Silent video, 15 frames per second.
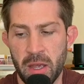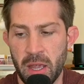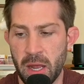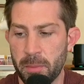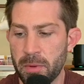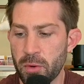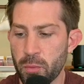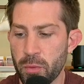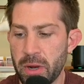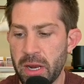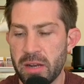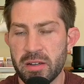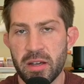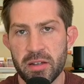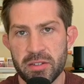And I'm going to
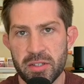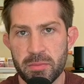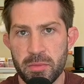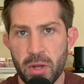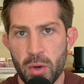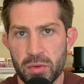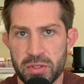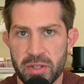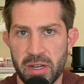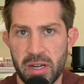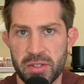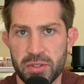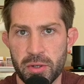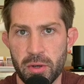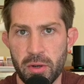read some notes that I
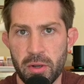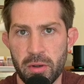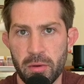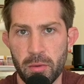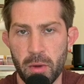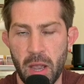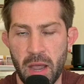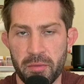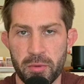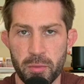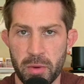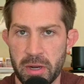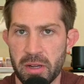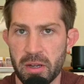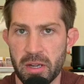took after
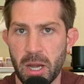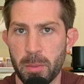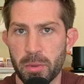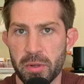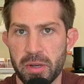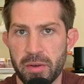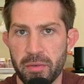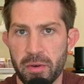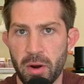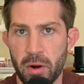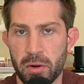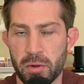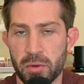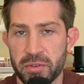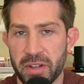reading a couple of different
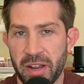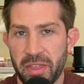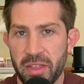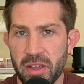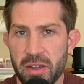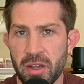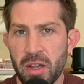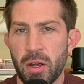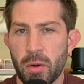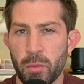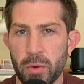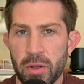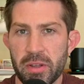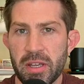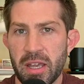articles that I think
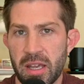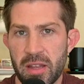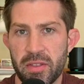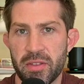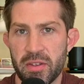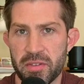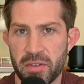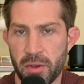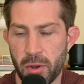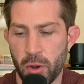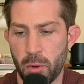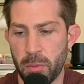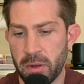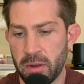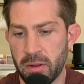really hit this
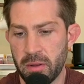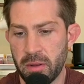home, and,